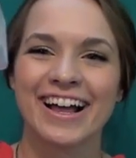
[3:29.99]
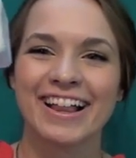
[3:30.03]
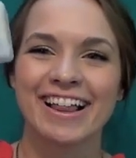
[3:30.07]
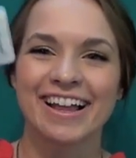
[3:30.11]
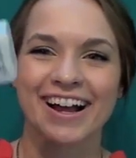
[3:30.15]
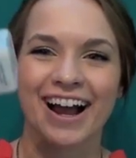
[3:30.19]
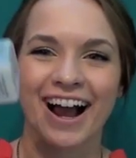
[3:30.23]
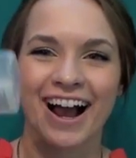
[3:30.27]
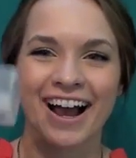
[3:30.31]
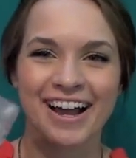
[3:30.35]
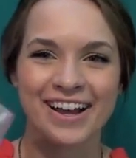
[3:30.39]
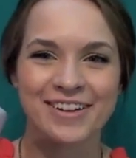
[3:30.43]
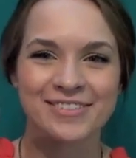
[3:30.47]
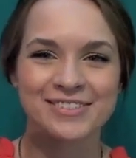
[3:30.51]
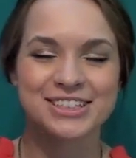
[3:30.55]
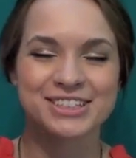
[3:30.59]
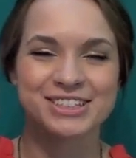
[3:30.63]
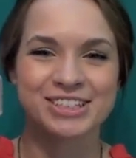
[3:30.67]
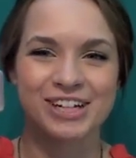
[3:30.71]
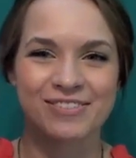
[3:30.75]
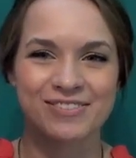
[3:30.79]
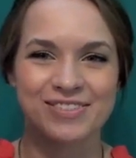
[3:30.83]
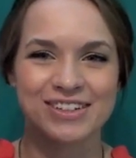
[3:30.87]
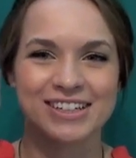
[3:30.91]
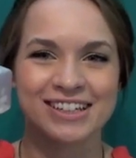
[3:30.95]
Like, I am
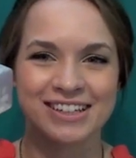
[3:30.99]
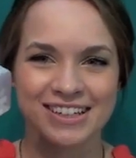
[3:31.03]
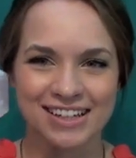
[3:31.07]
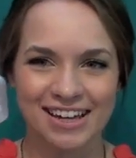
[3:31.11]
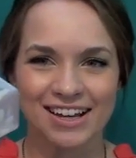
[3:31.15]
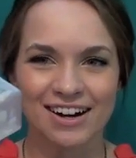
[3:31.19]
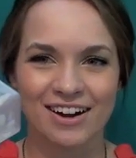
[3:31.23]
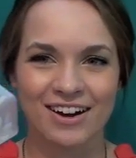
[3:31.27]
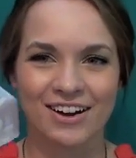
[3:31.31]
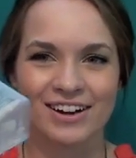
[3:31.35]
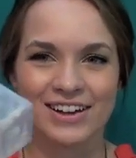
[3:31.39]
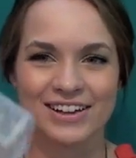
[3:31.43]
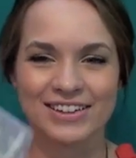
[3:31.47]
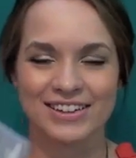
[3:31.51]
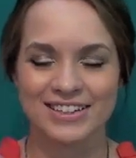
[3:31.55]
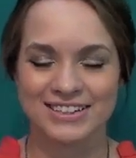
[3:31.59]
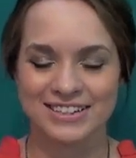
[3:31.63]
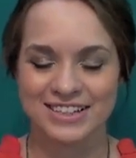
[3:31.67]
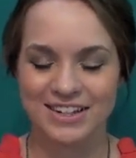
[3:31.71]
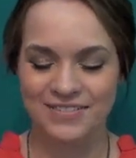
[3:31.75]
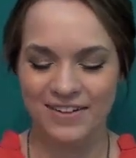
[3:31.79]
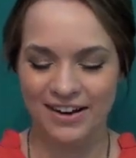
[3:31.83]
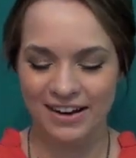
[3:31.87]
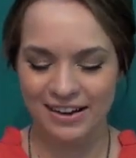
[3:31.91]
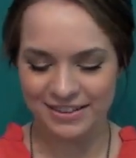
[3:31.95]
determined to get all of the
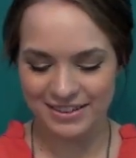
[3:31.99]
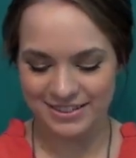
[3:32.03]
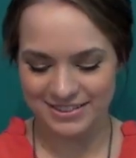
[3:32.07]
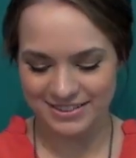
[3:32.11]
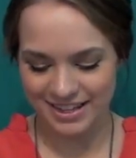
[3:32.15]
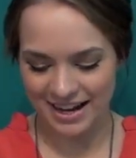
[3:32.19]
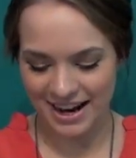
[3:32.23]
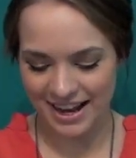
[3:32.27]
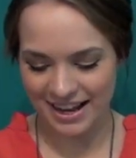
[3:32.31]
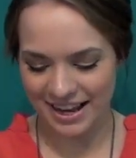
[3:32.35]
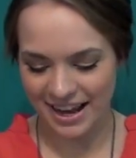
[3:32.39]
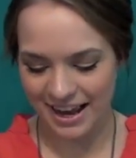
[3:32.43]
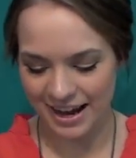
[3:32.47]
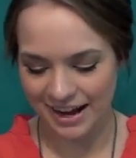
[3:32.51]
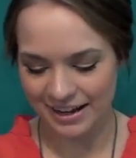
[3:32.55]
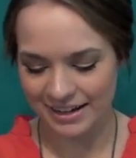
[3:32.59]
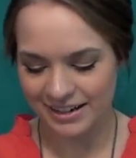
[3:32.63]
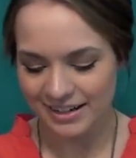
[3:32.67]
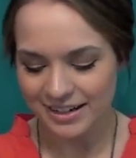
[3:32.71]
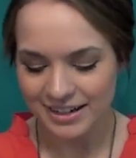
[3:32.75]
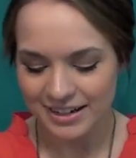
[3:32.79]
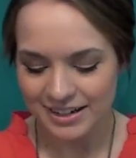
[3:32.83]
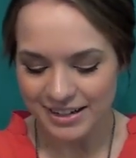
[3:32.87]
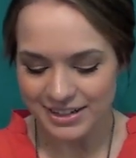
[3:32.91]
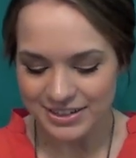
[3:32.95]
stuff out of this that I can.